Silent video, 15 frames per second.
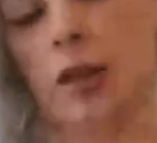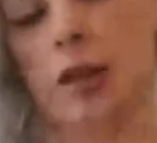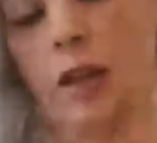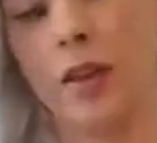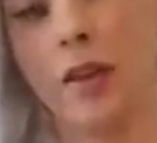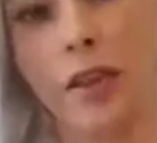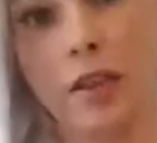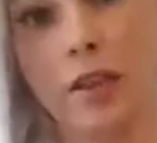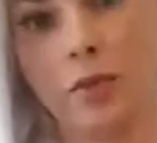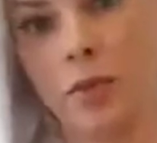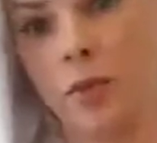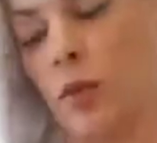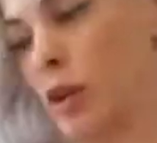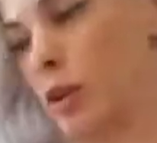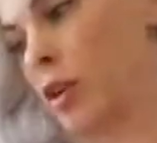Now this
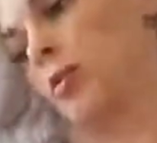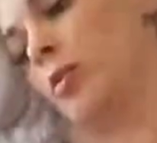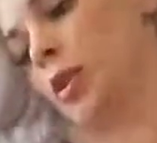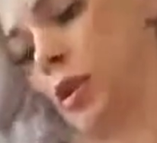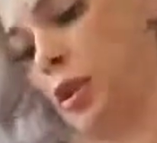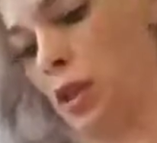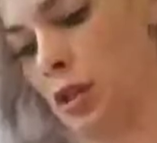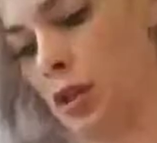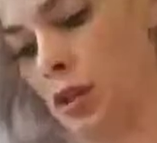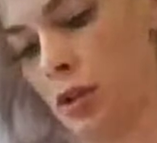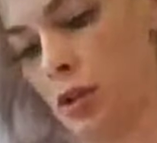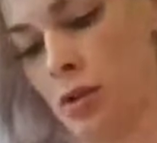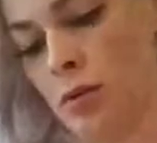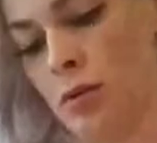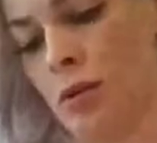one we are going to put in the other
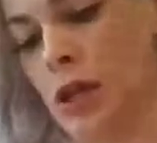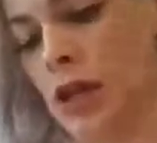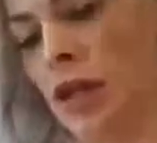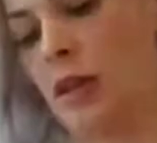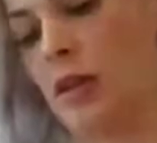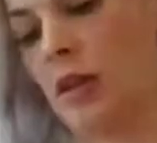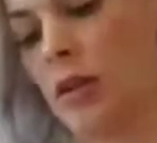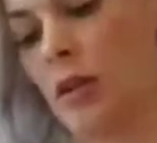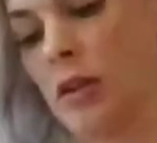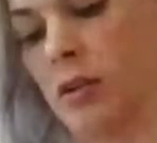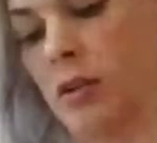pan here.